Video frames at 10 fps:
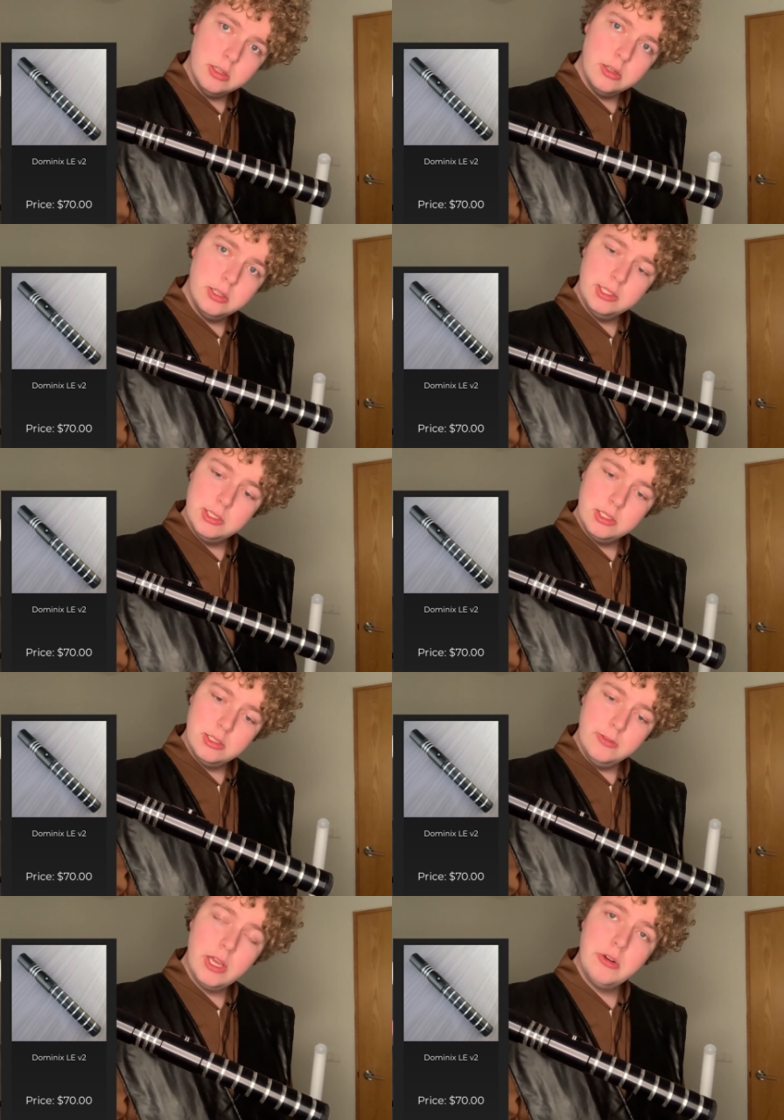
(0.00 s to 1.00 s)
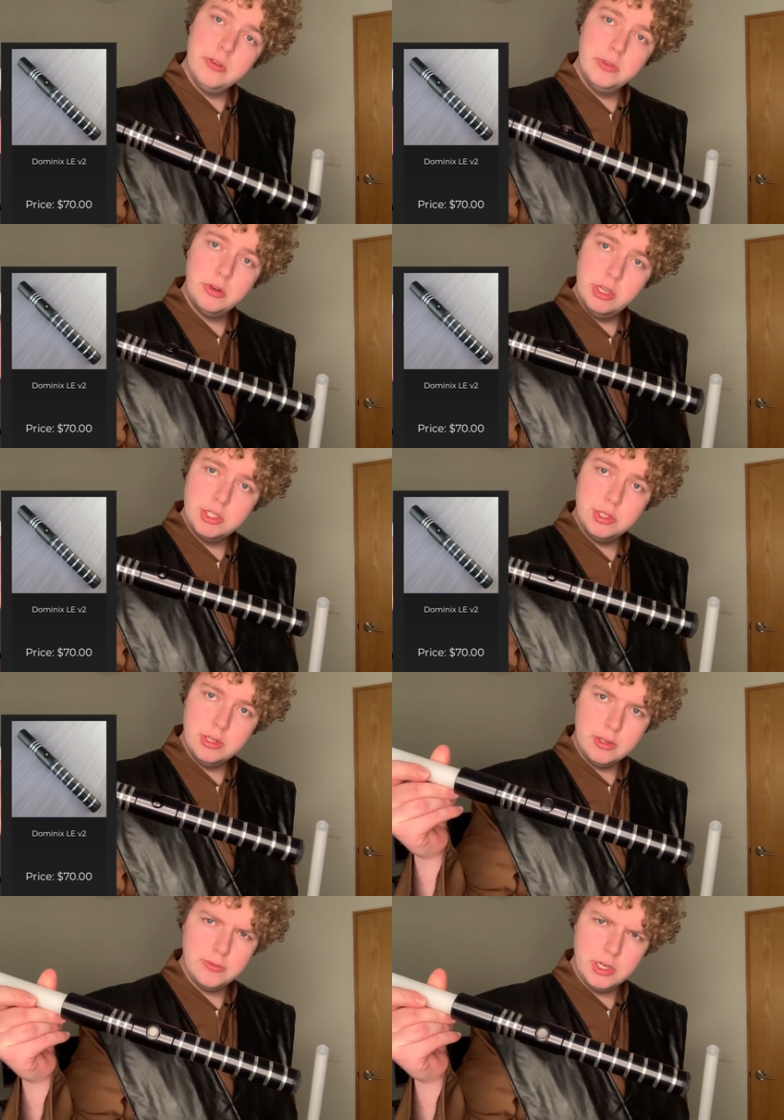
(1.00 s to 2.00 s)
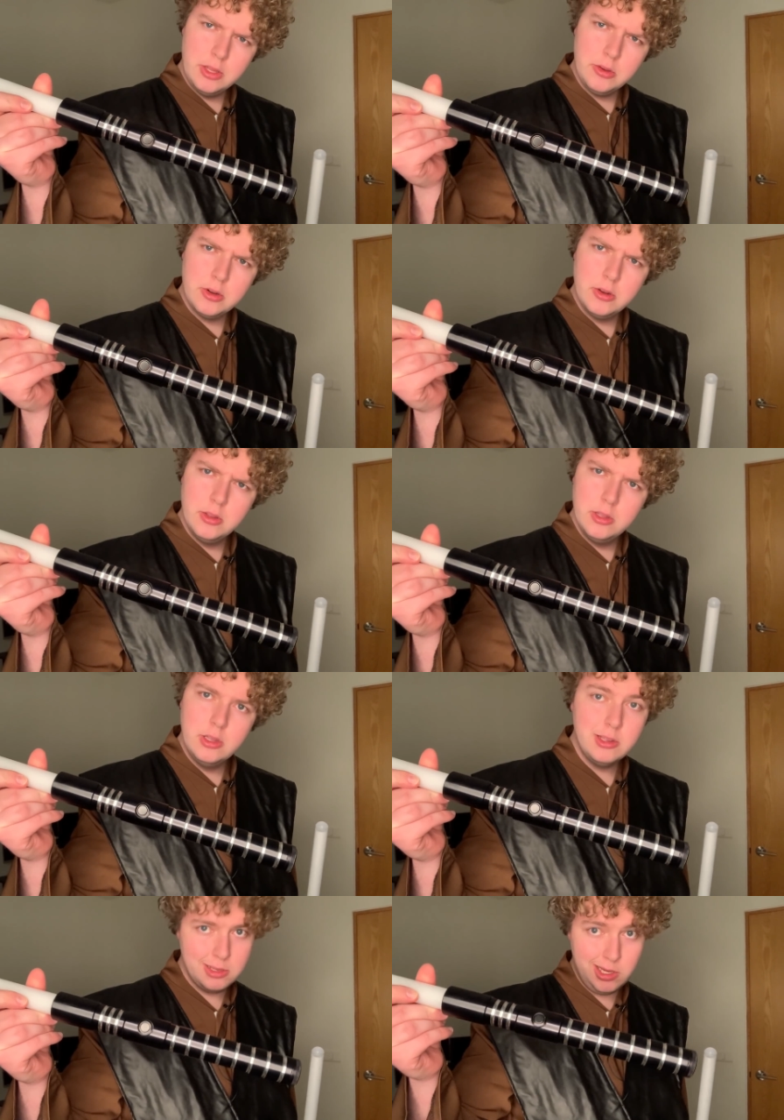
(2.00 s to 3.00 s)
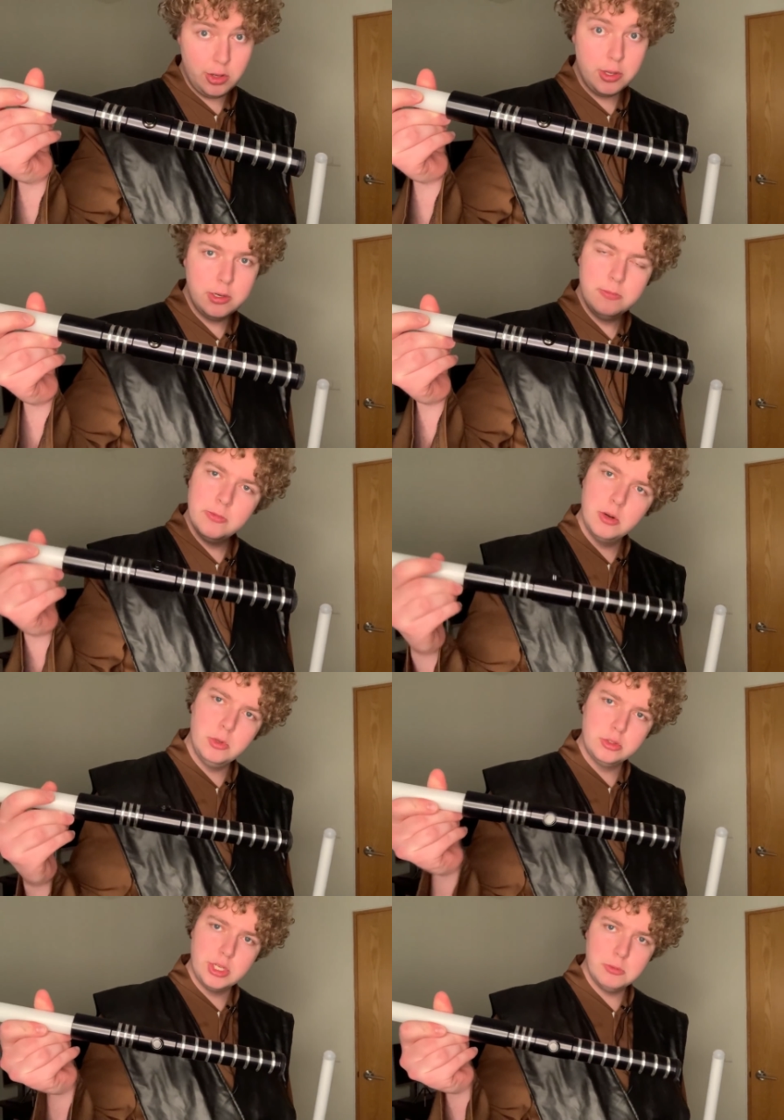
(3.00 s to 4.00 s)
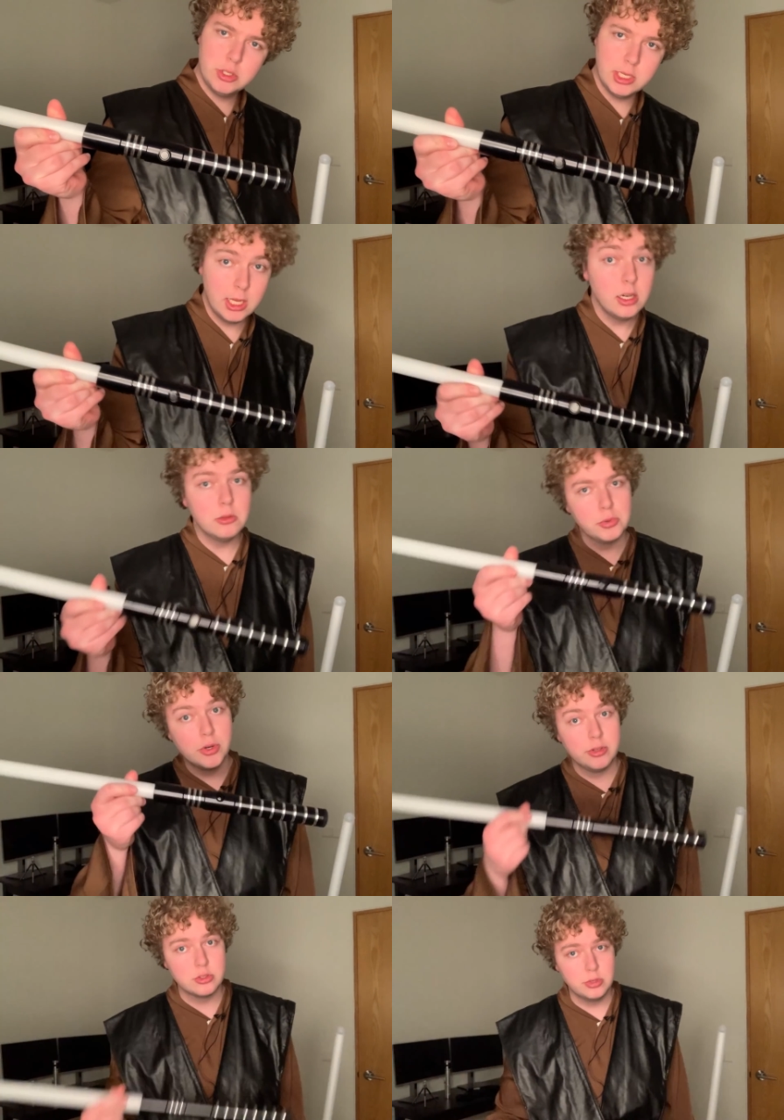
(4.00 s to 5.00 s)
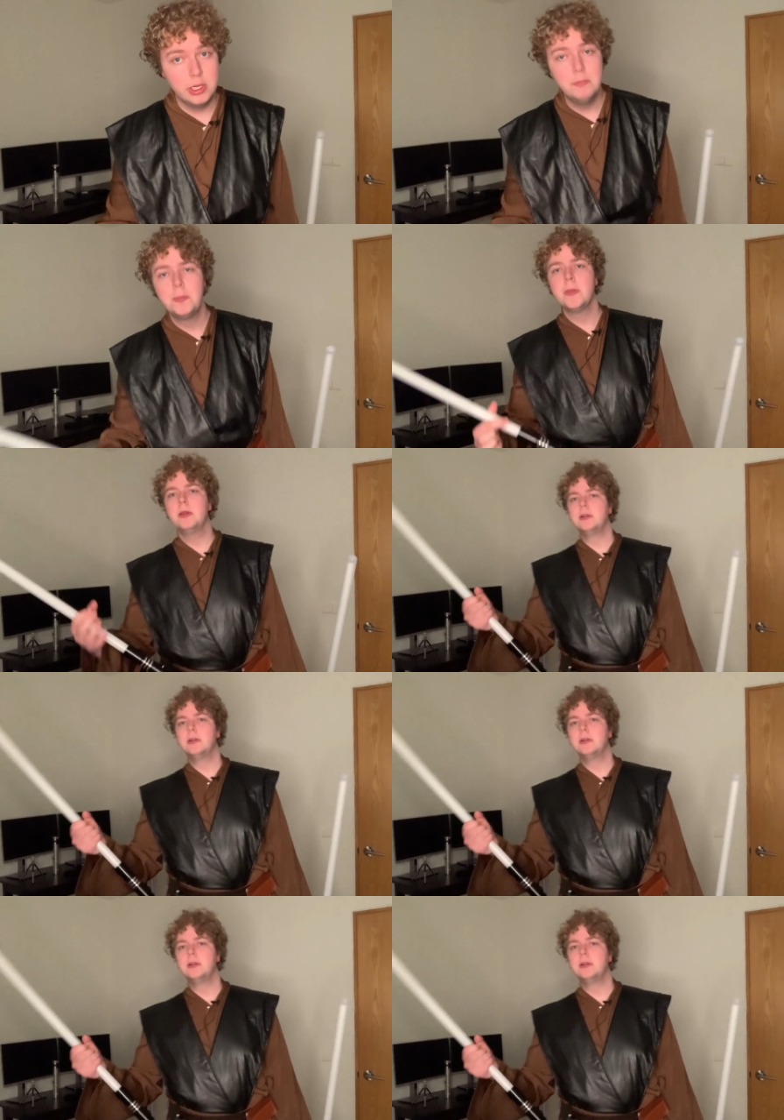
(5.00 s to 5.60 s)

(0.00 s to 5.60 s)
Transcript: It's a variation of another Aeon from Ultra Sabers. Again, I'll put it on the screen.